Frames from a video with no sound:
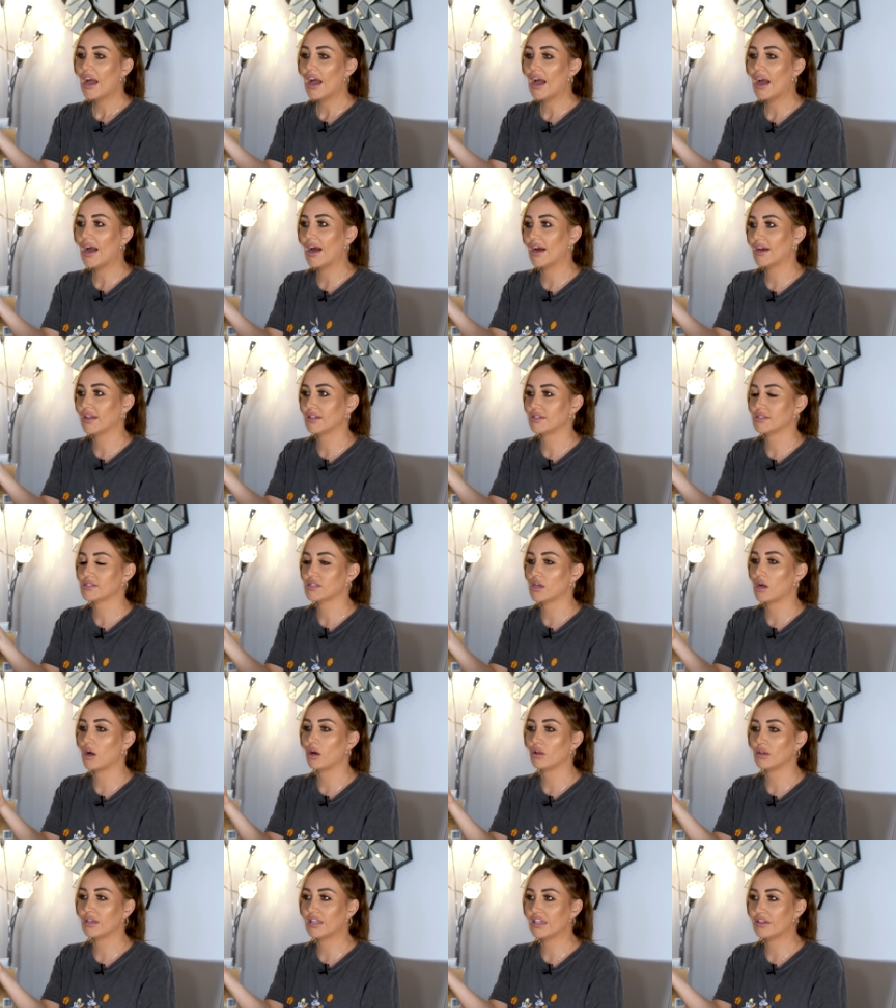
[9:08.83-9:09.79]
and
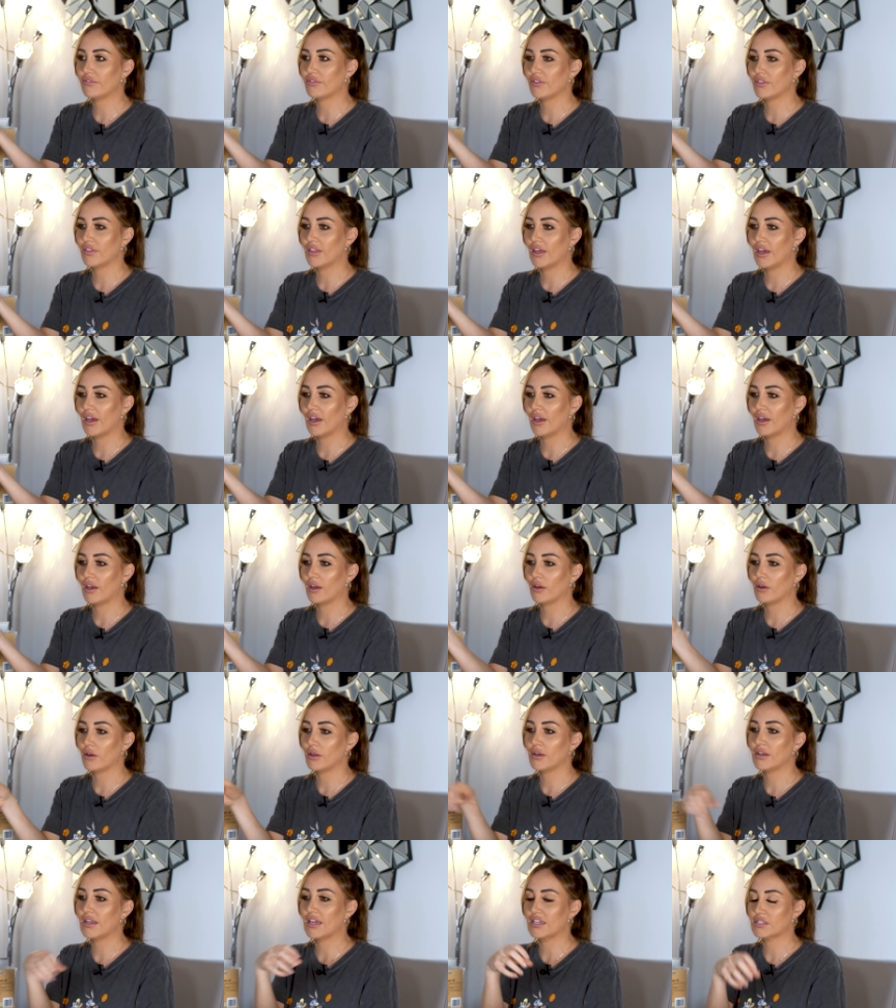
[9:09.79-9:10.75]
I'll leave it there
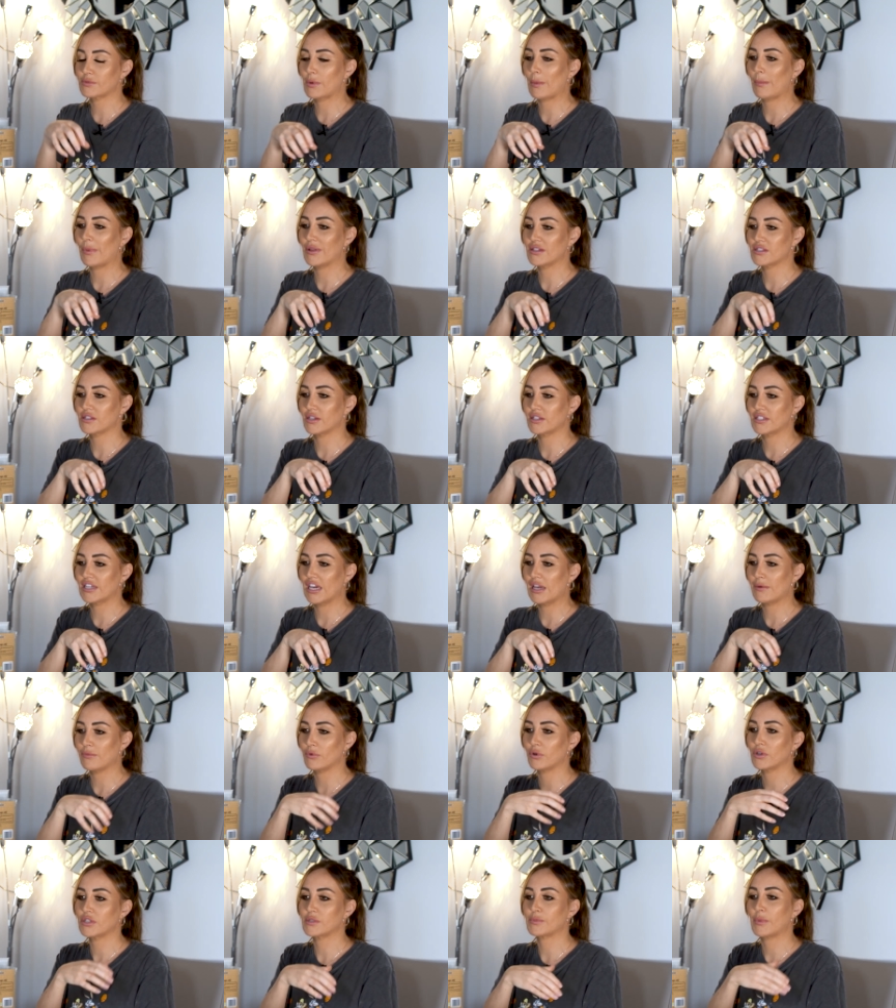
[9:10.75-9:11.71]
next to my bedside
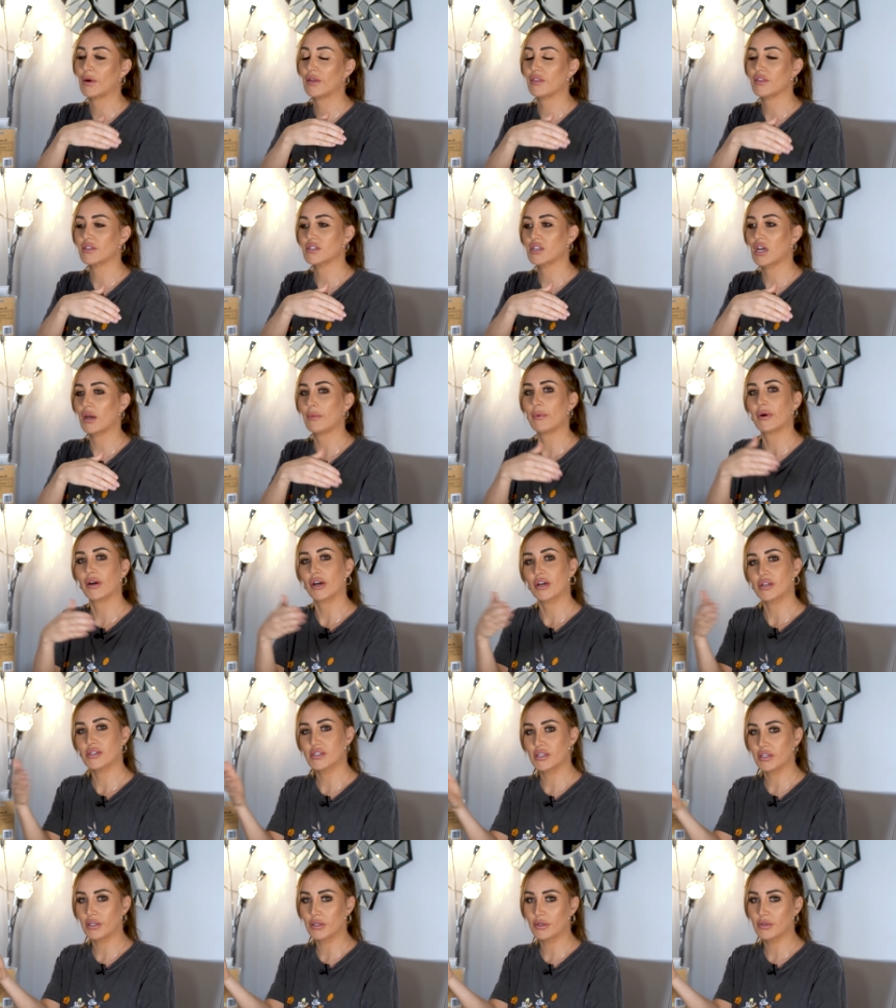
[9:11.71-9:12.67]
table because by the time I go
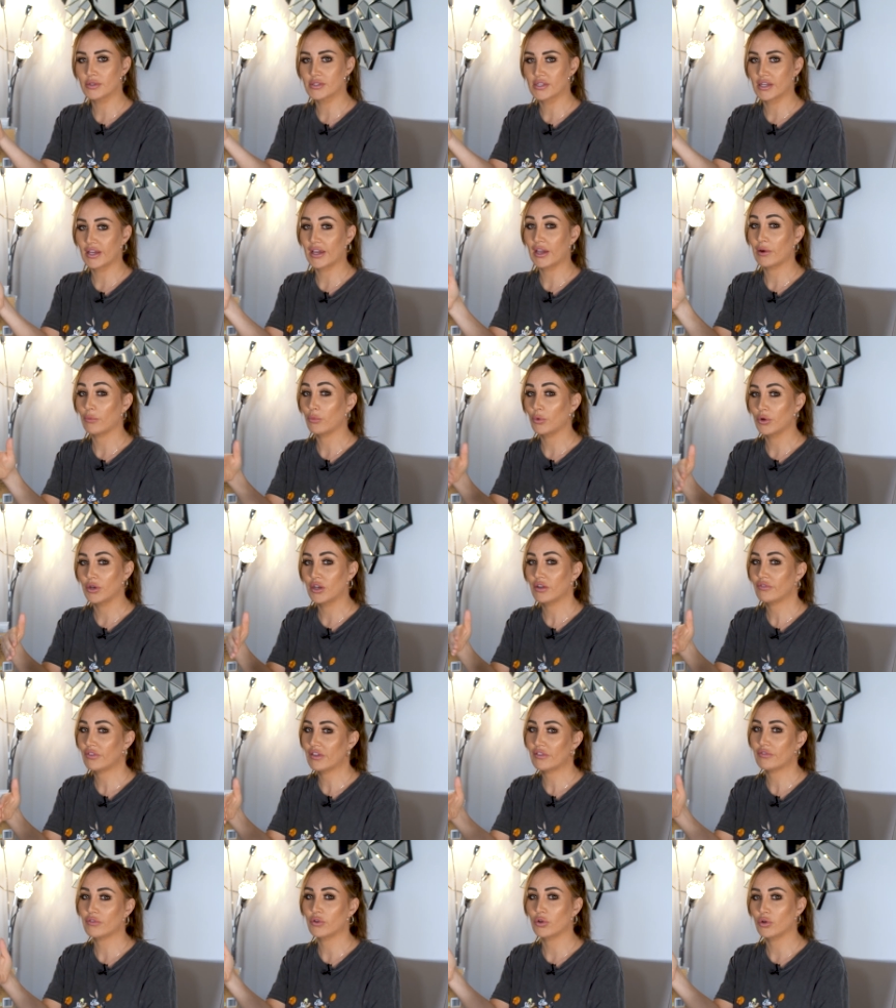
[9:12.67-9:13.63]
to use it, it wouldn't have
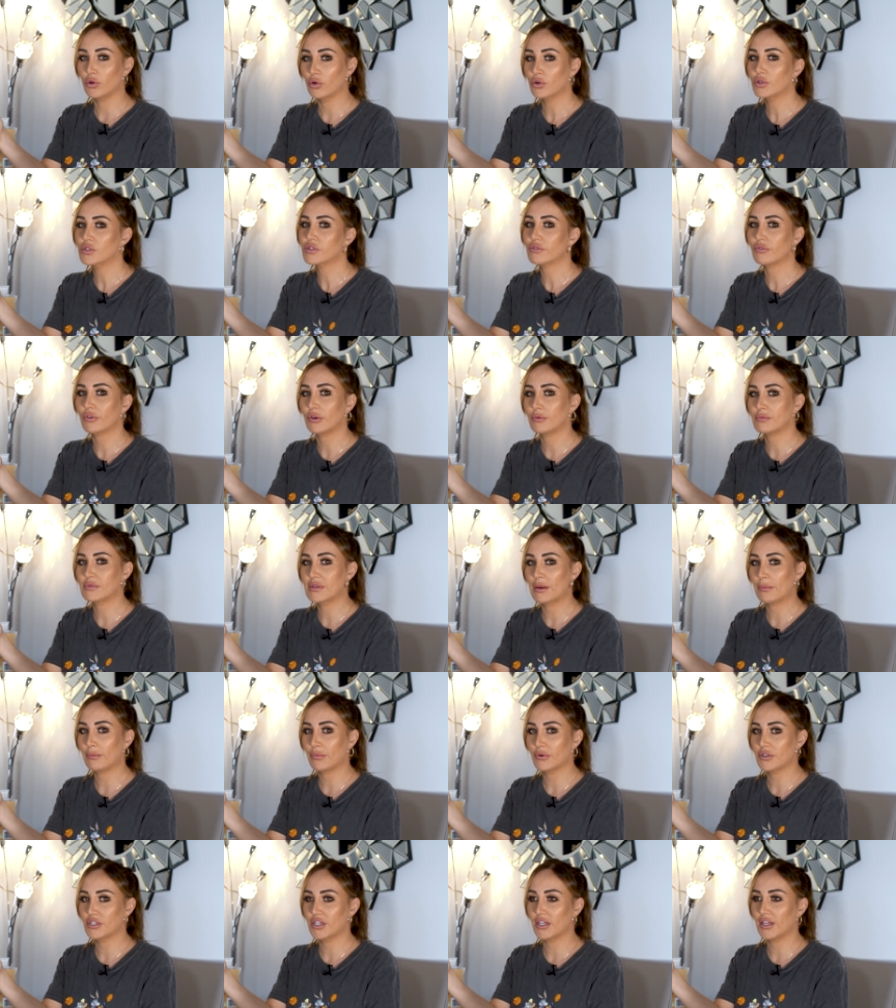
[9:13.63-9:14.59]
even got to room
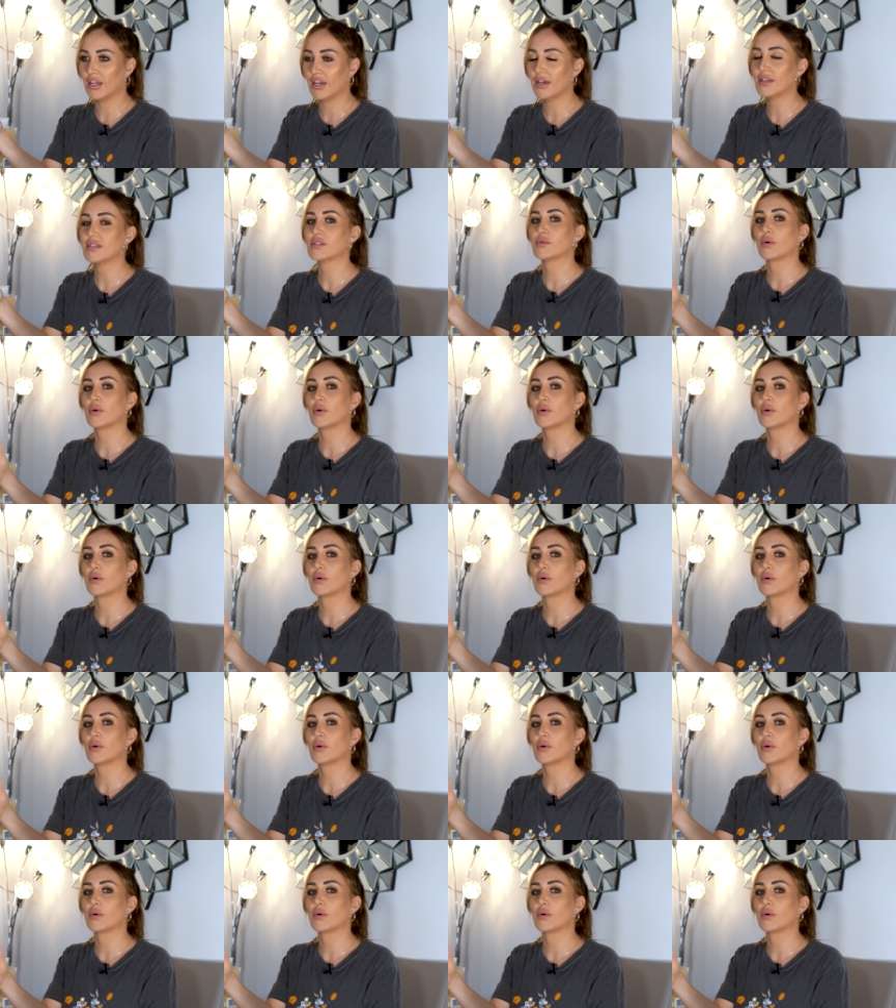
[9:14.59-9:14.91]
temperature yet.